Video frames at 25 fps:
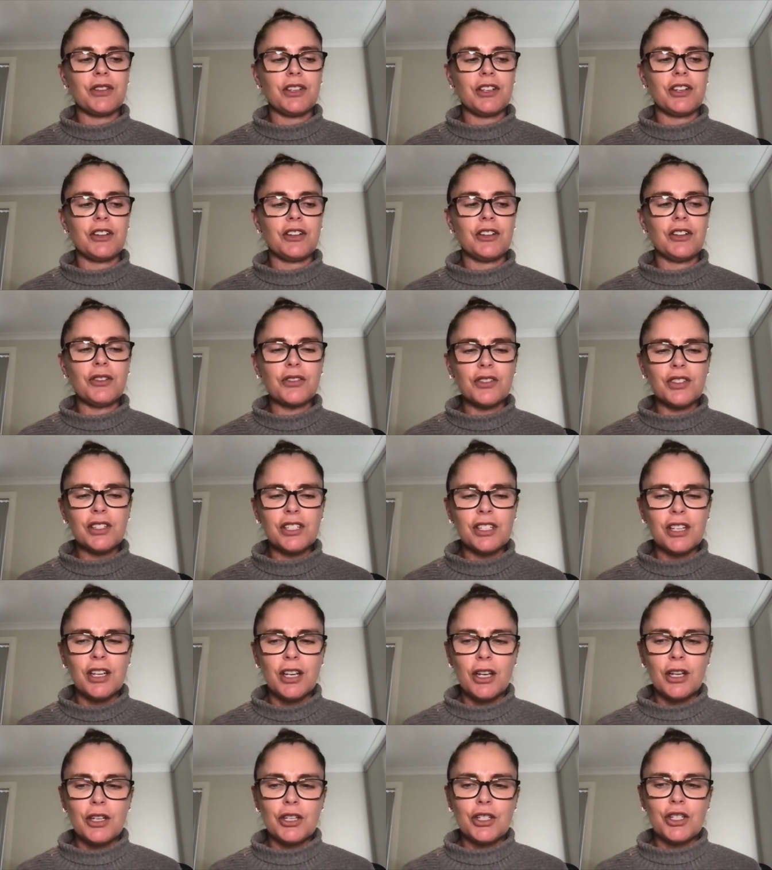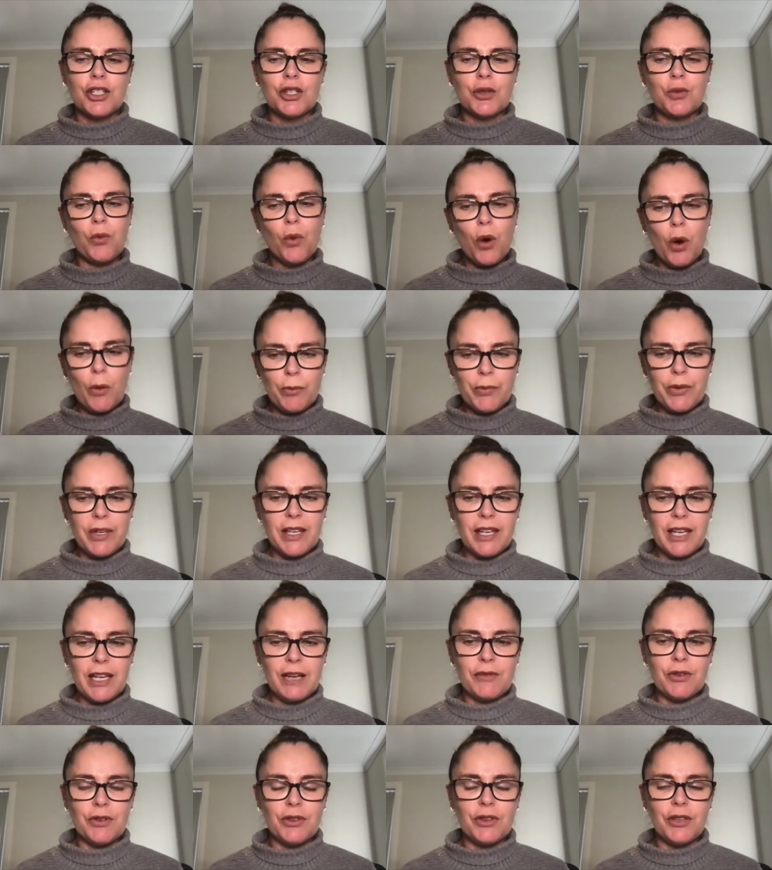You're not just swamping
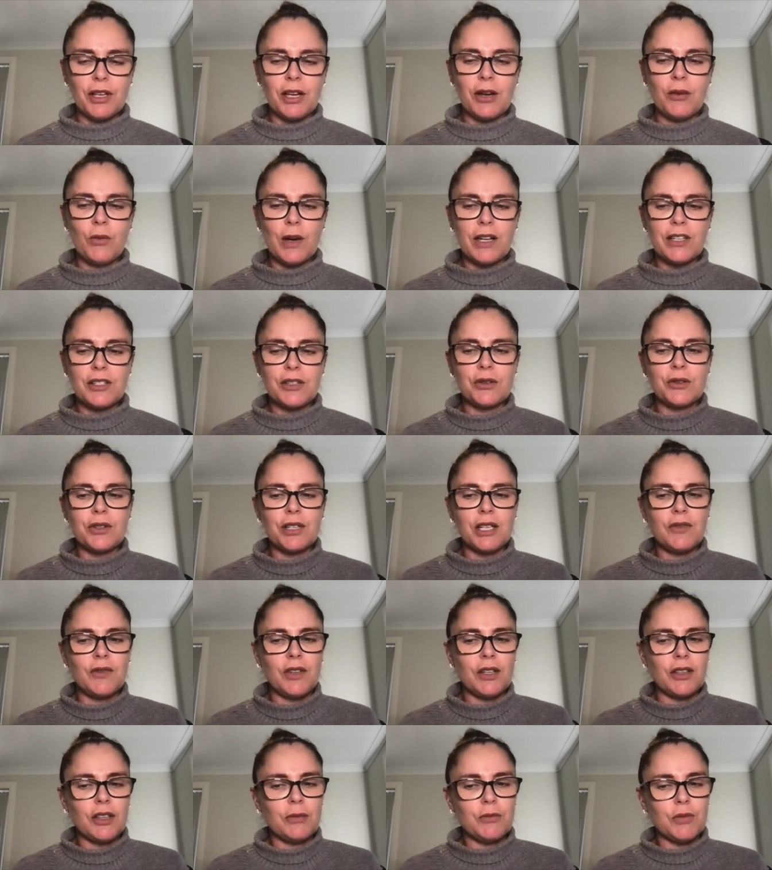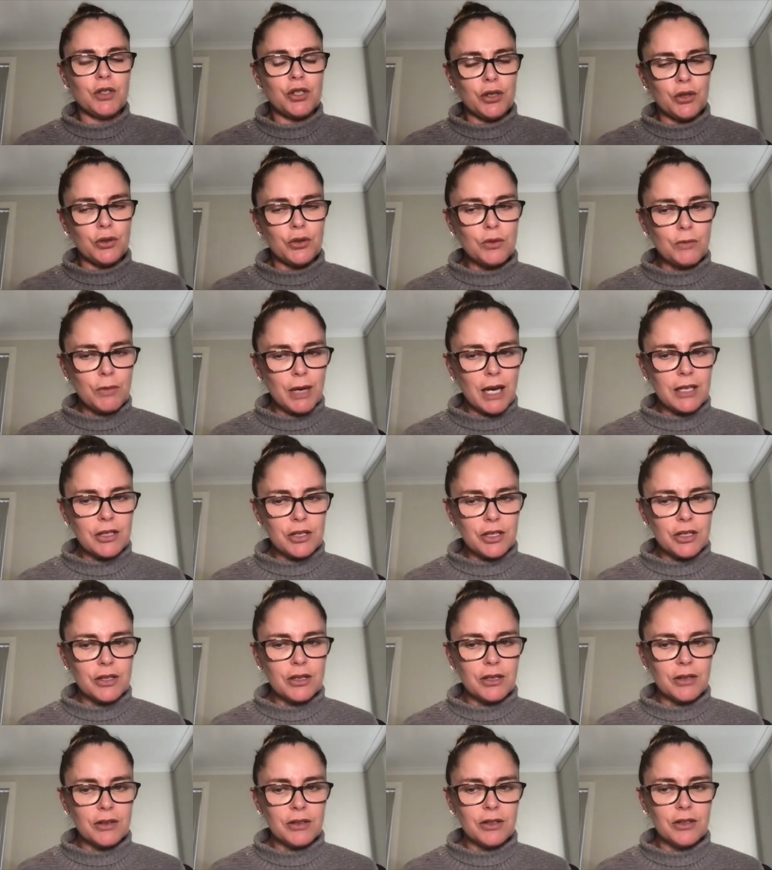everything at once or giving them too much
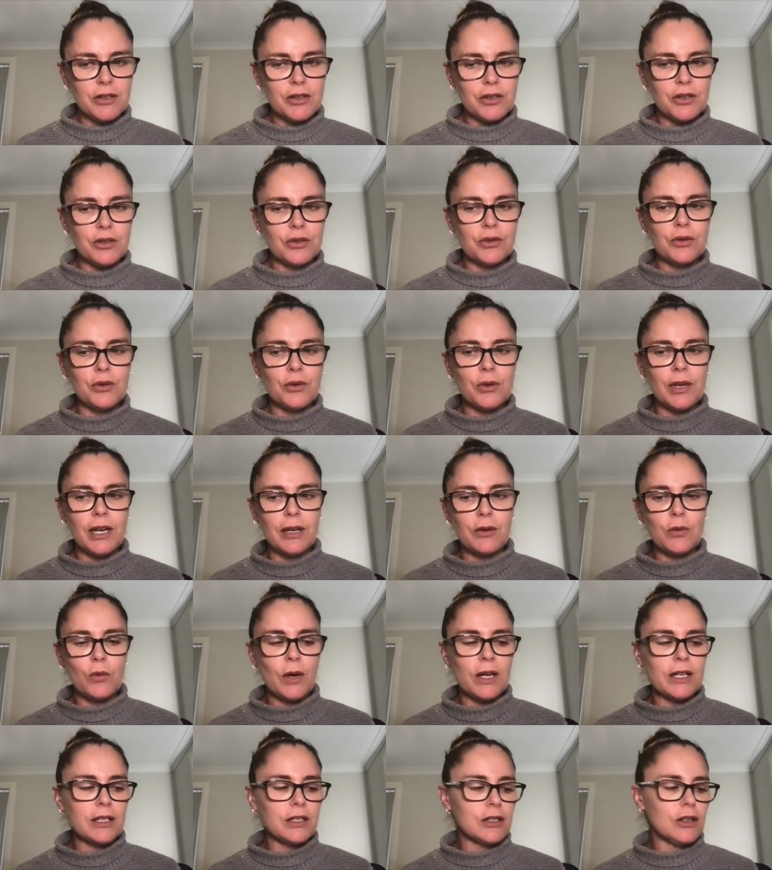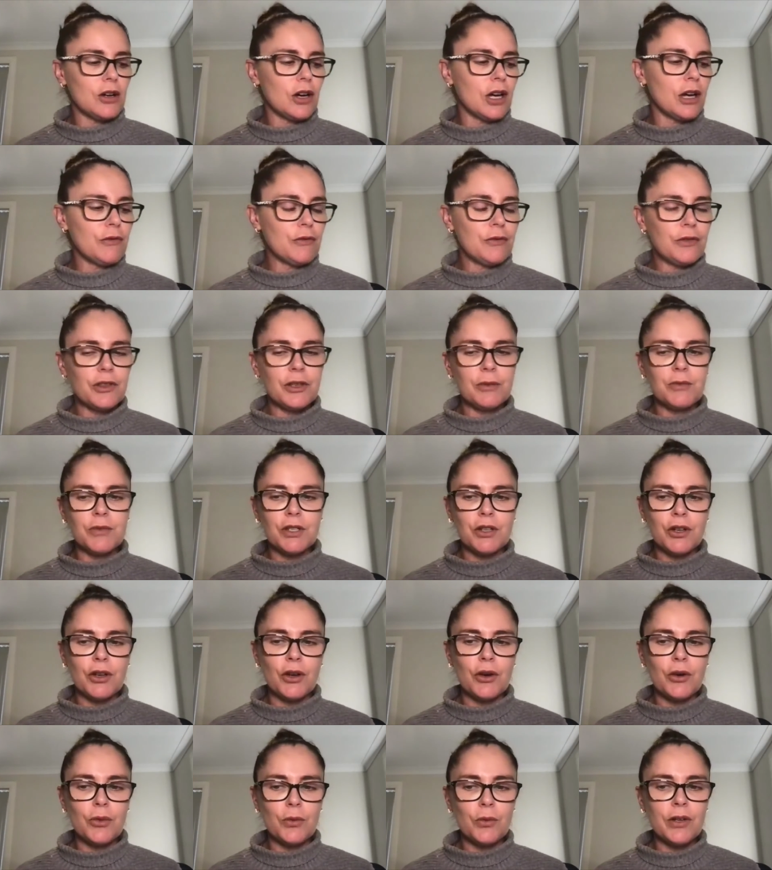to do at one time for them to
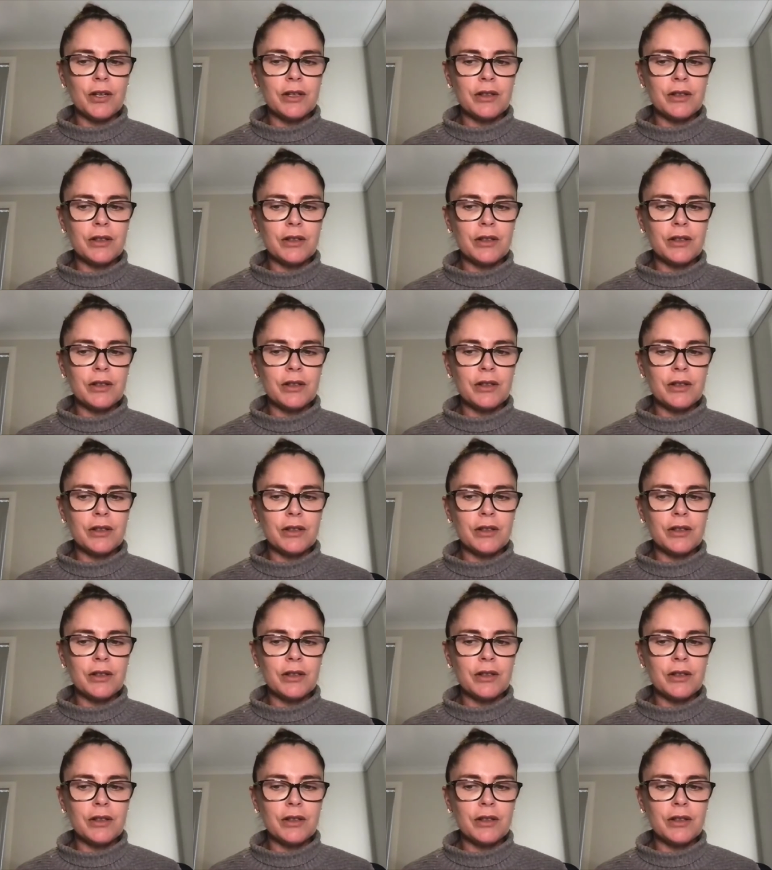cope with.